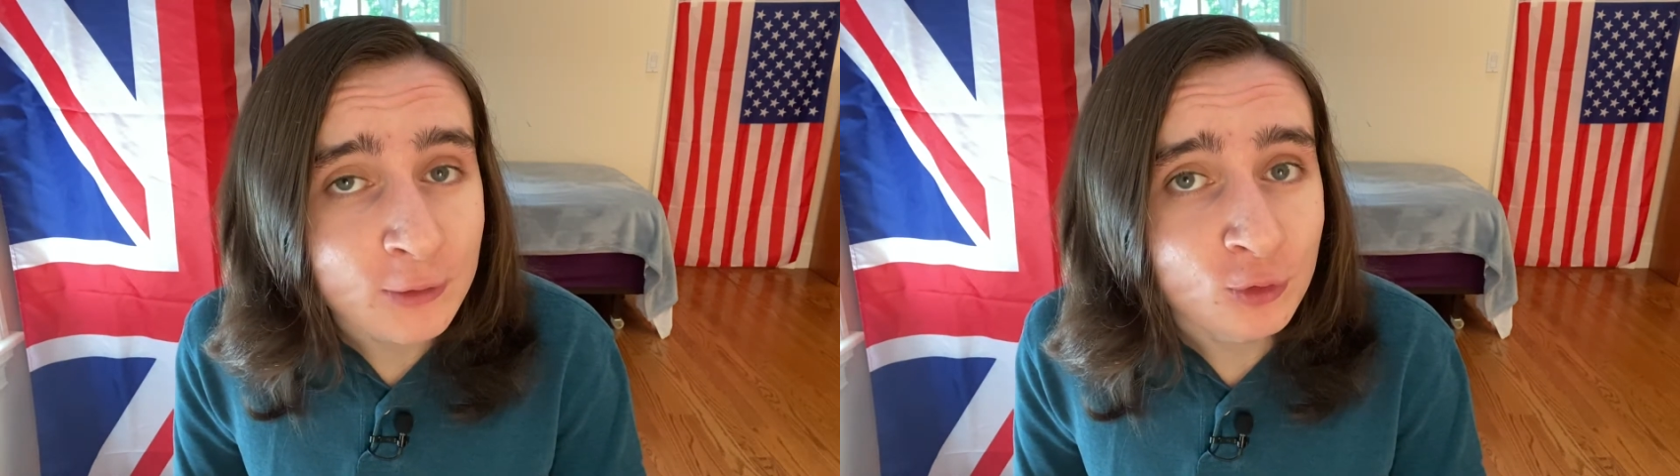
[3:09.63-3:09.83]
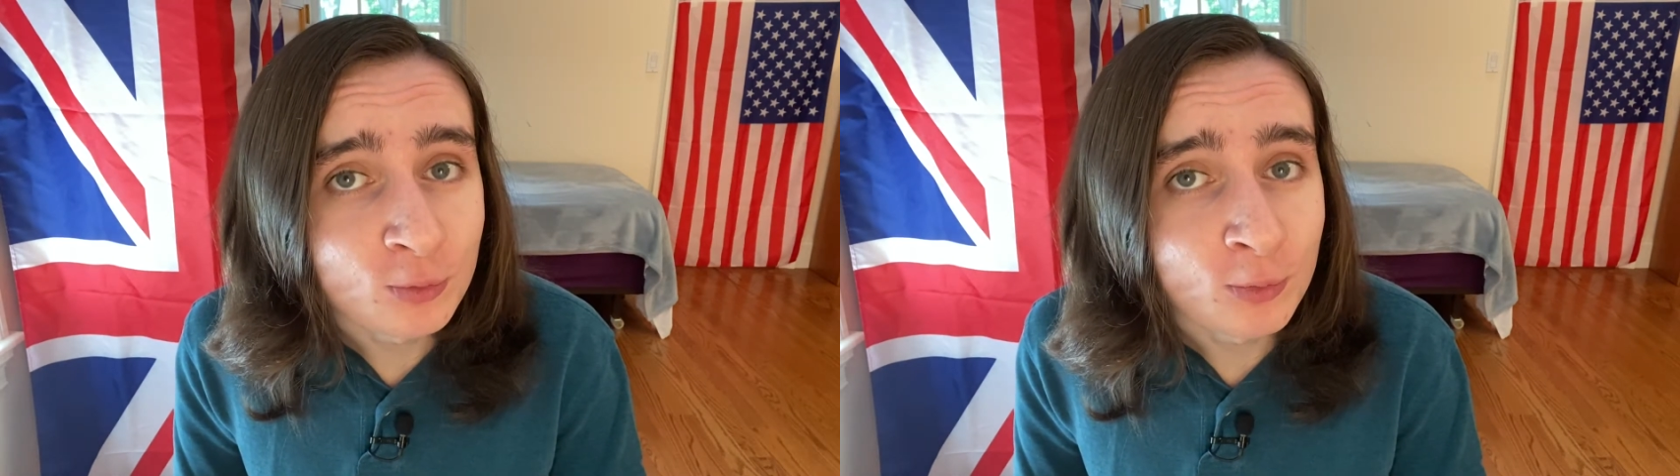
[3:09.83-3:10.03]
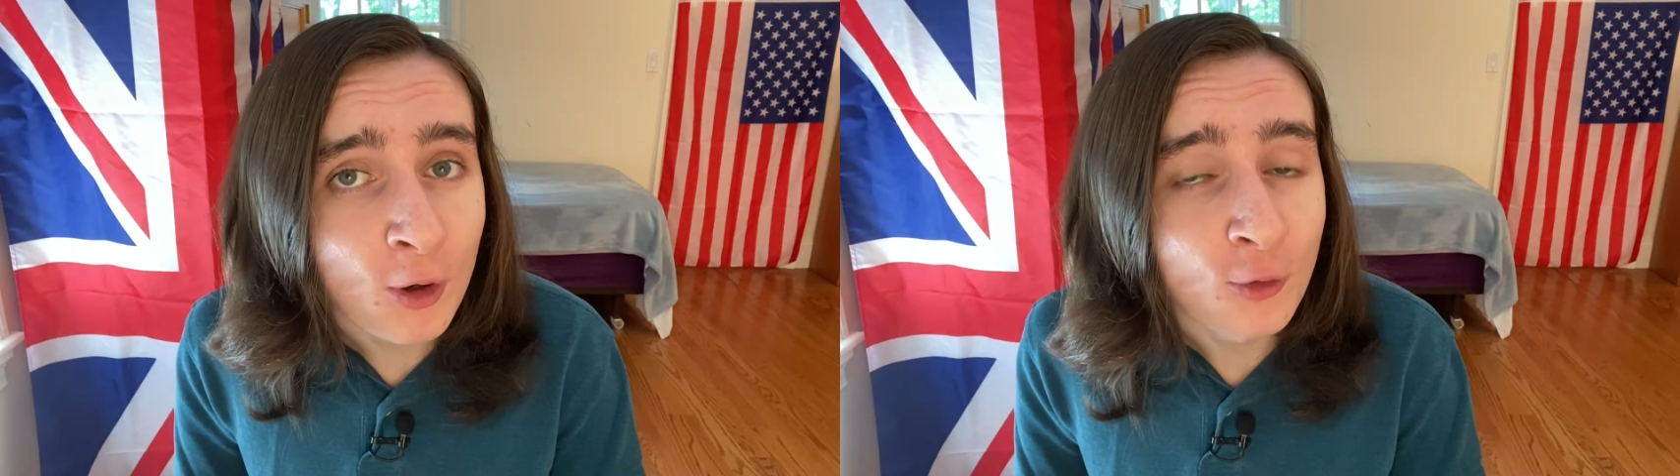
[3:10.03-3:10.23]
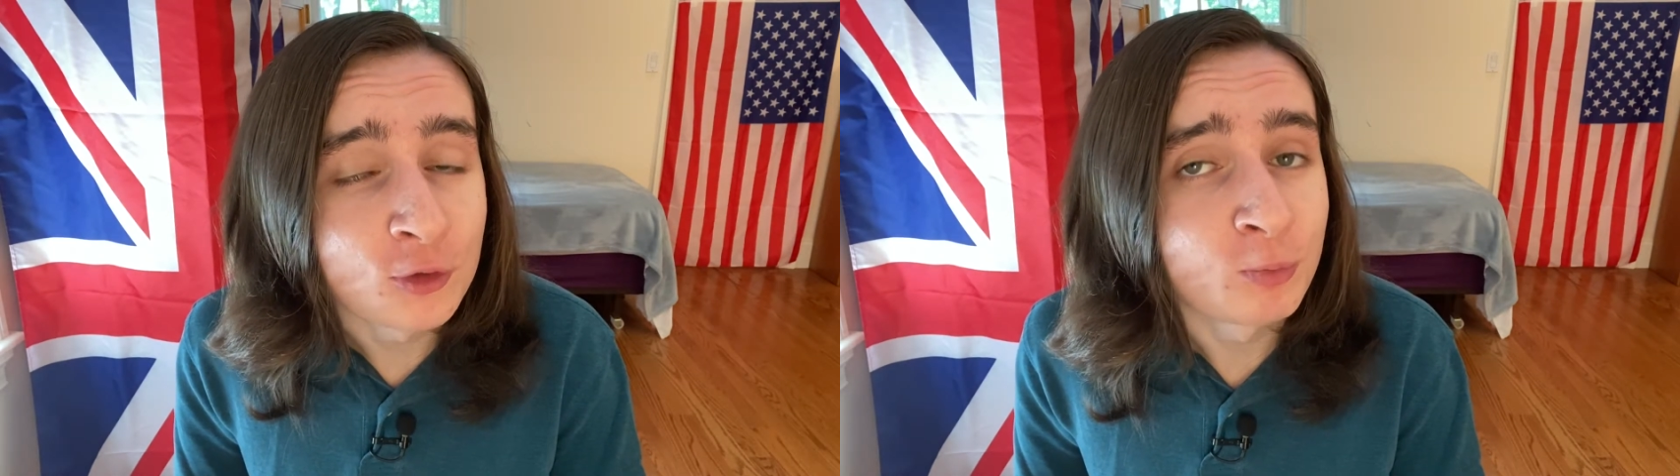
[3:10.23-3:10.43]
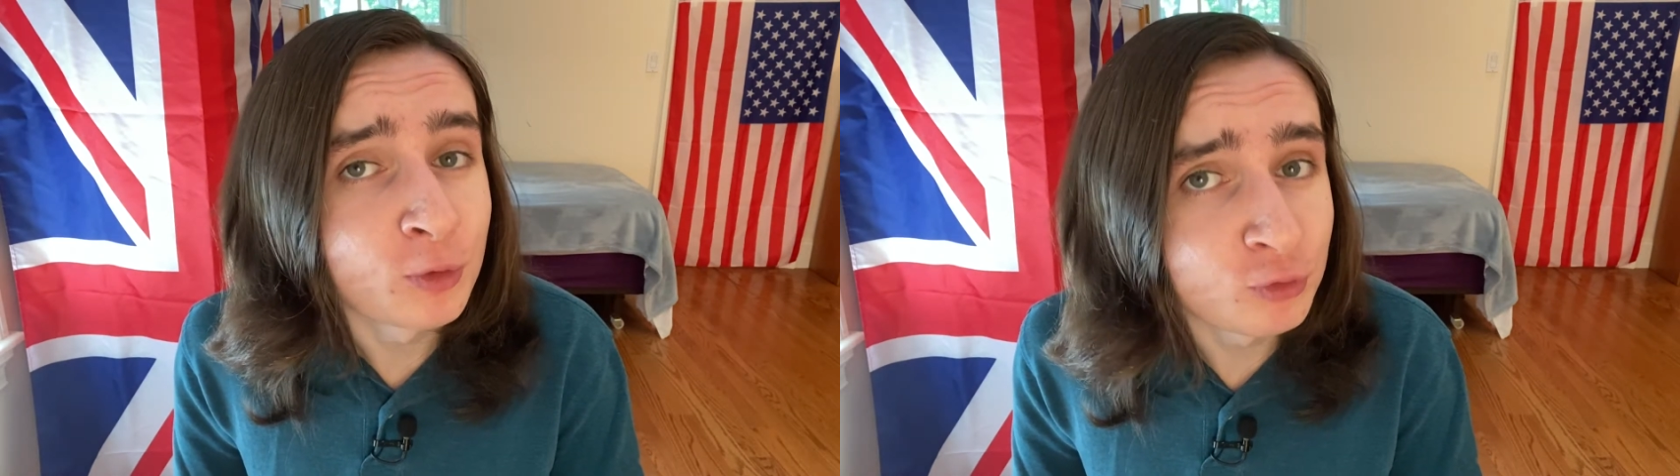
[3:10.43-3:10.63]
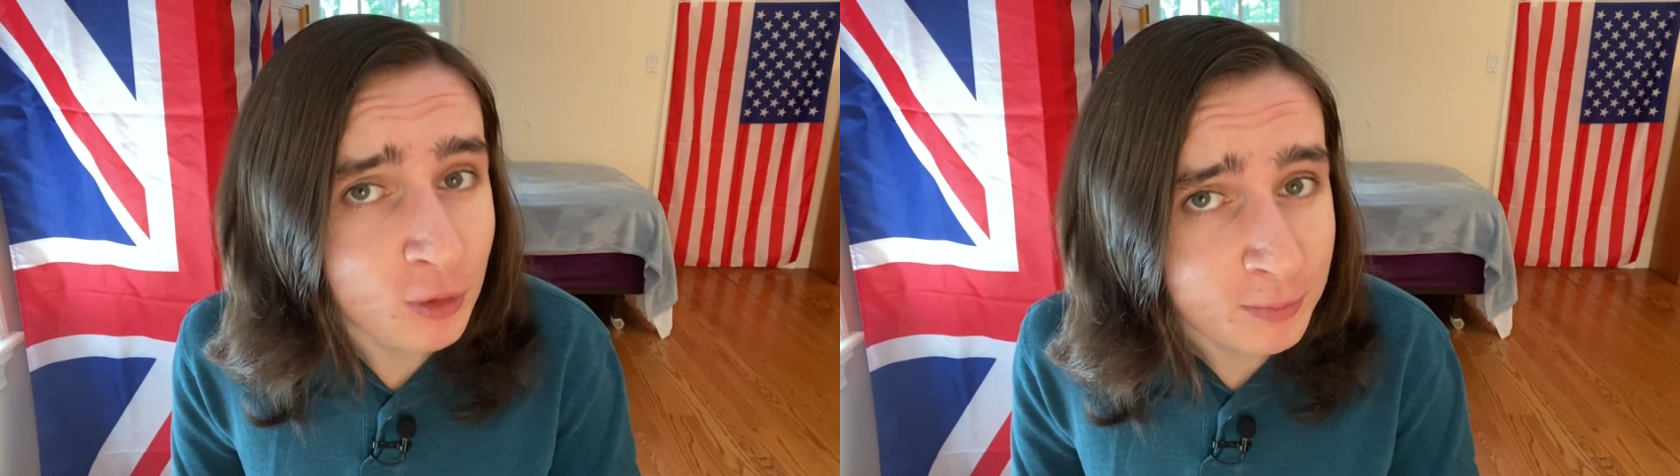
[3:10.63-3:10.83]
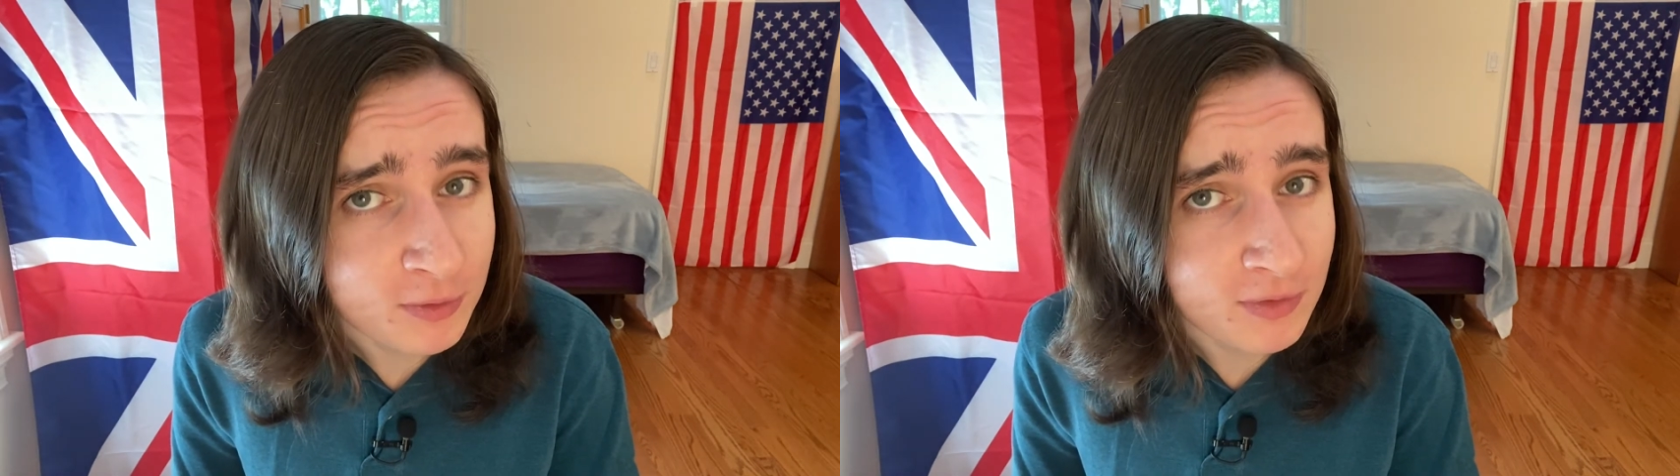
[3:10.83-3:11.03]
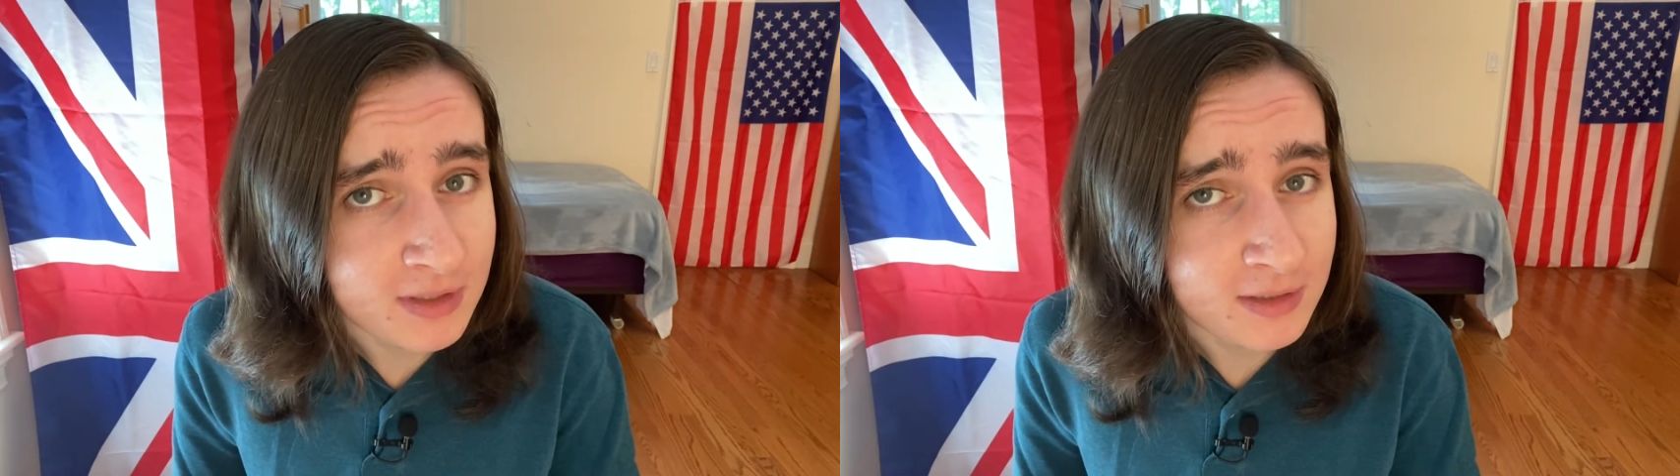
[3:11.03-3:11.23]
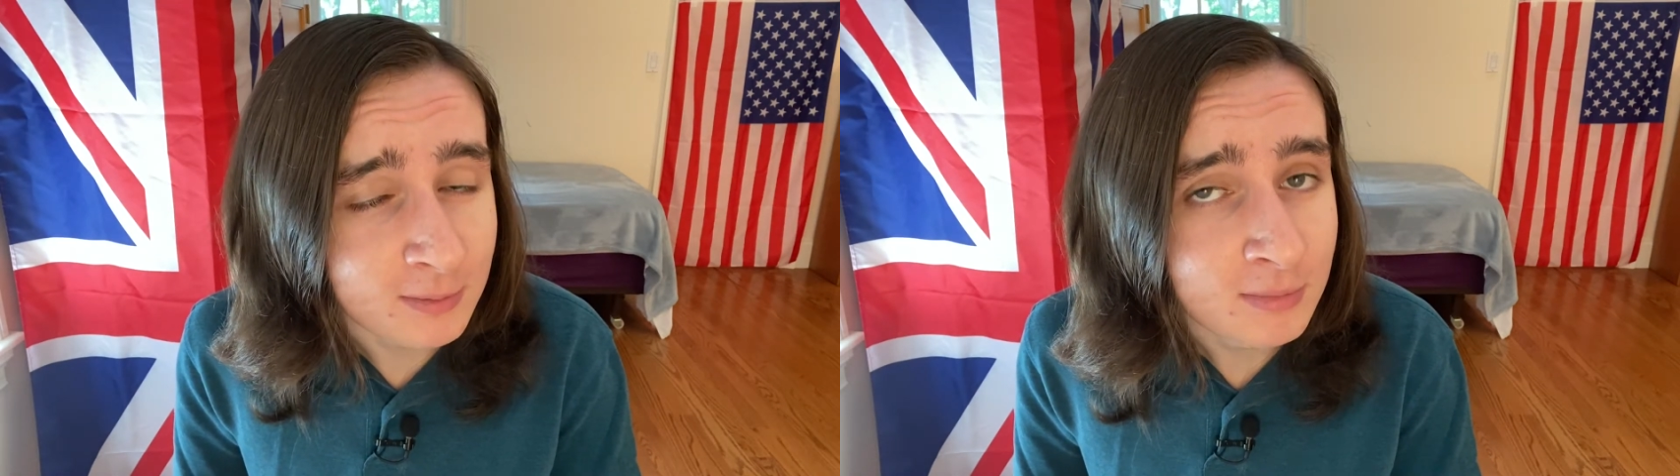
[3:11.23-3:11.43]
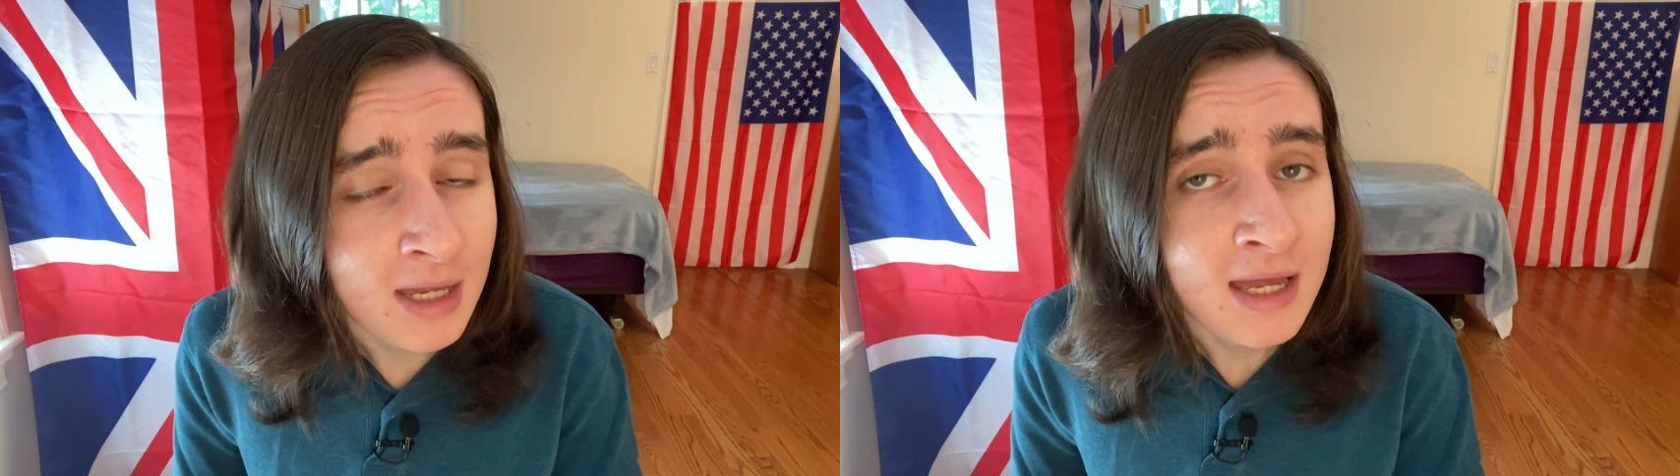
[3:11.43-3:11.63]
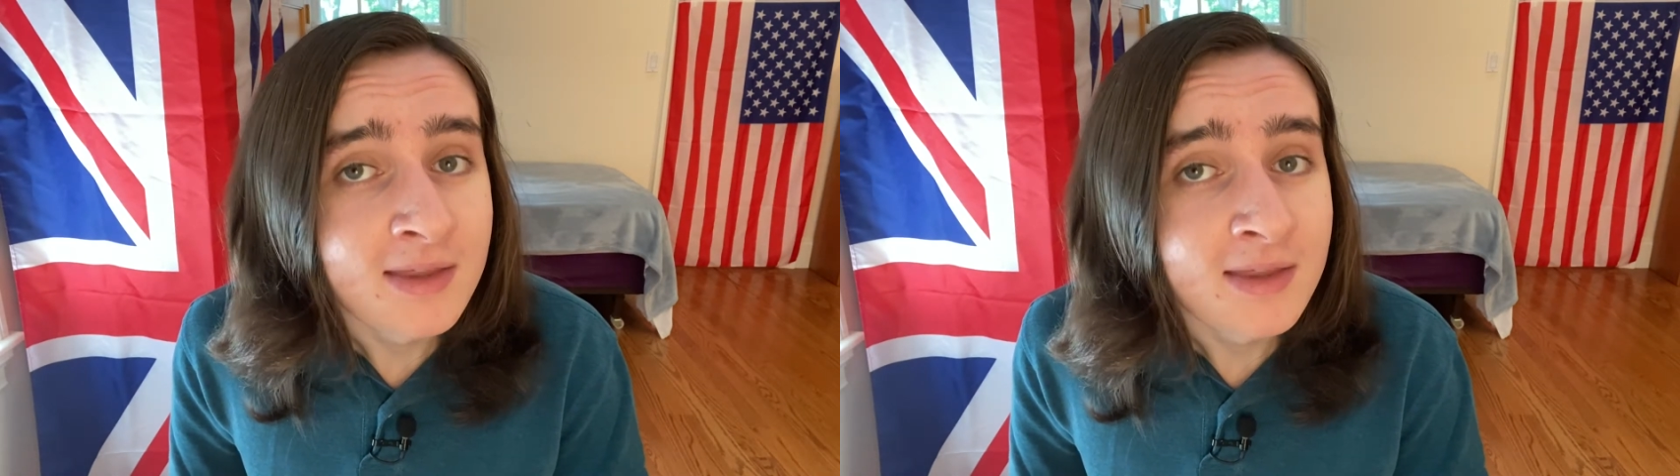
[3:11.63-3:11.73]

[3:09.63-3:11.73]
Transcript: to impose prescriptivism,